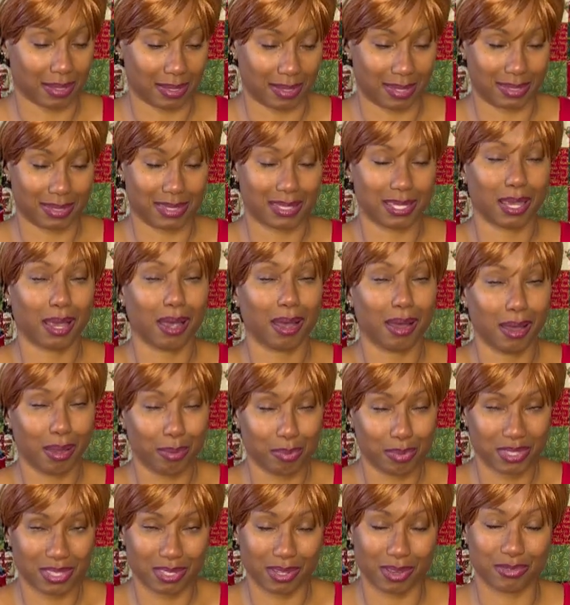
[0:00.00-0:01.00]

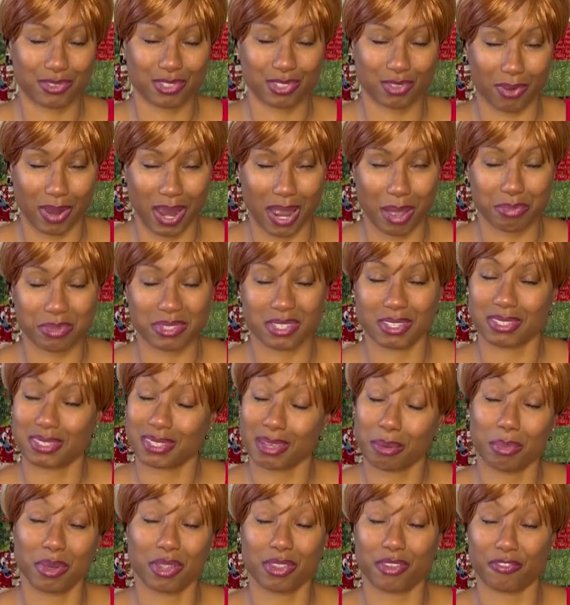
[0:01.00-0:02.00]
tubs of scraps that some
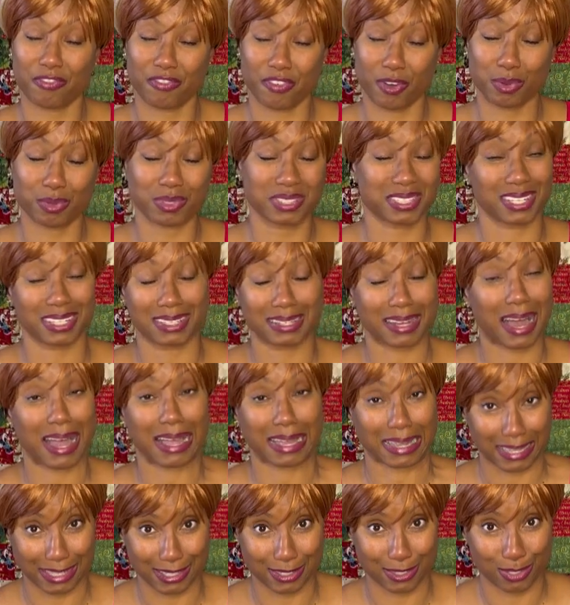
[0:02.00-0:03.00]
other folks did not
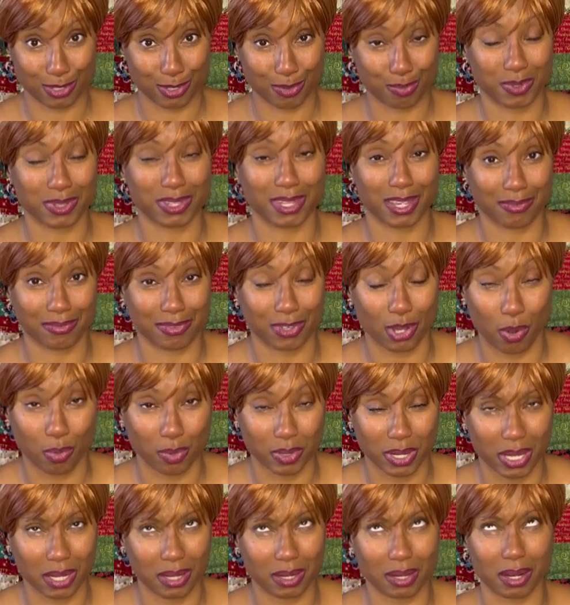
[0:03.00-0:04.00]
get to, but they've
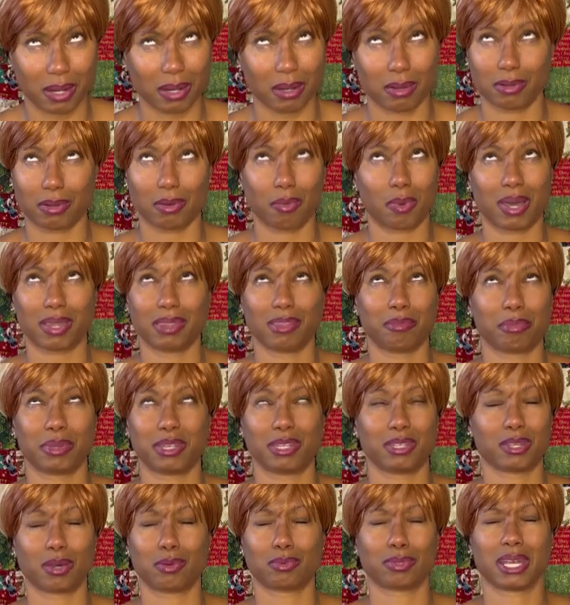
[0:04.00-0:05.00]
donated. I don't know why they've been
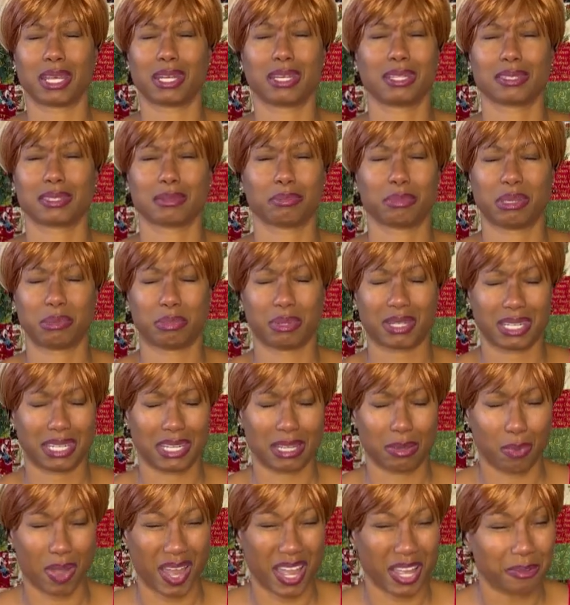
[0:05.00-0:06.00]
donated to me, but
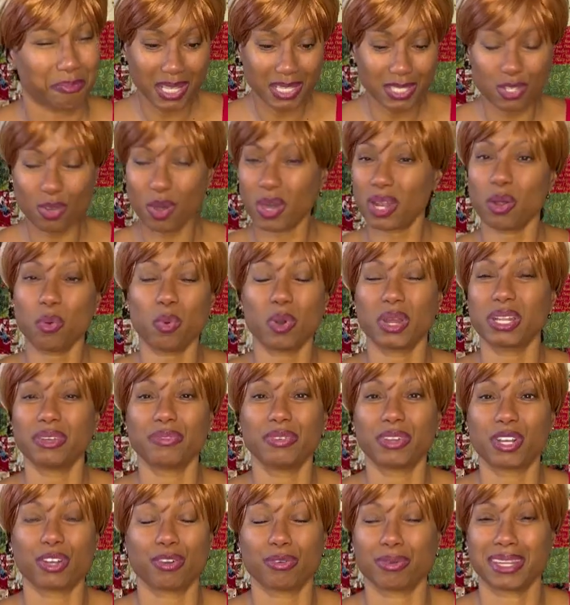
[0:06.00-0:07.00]
anyway. So I don't want to even
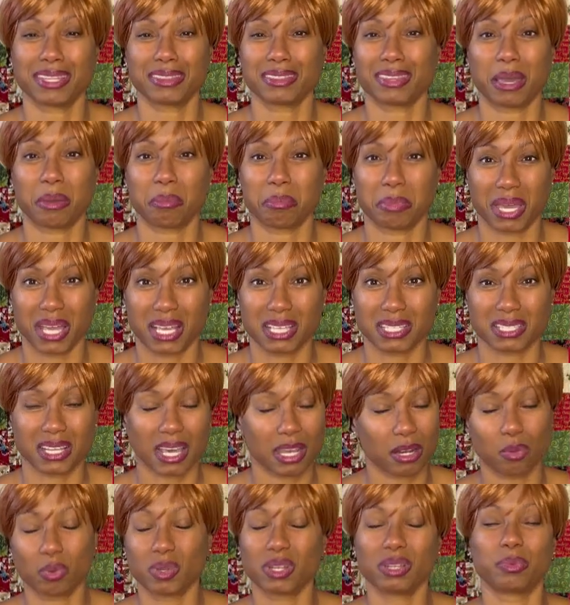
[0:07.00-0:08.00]
create that mess. I don't
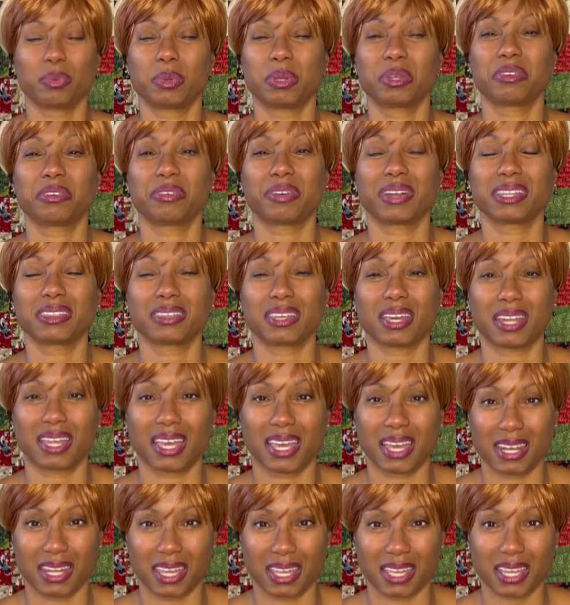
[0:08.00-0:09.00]
want to even create that
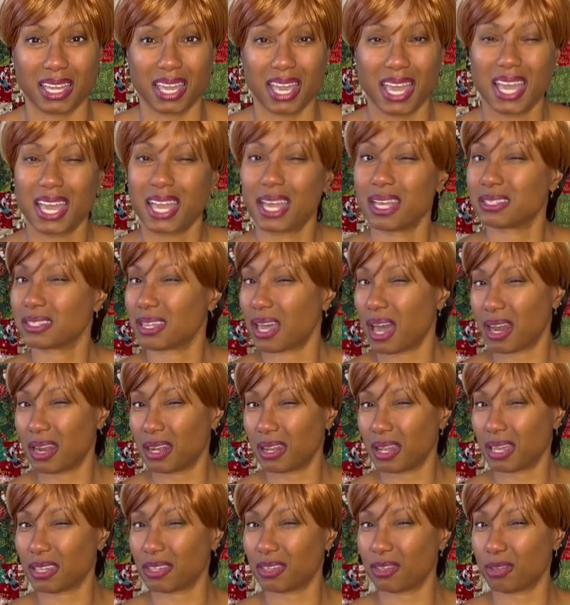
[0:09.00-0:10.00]
headache. It's kind of like,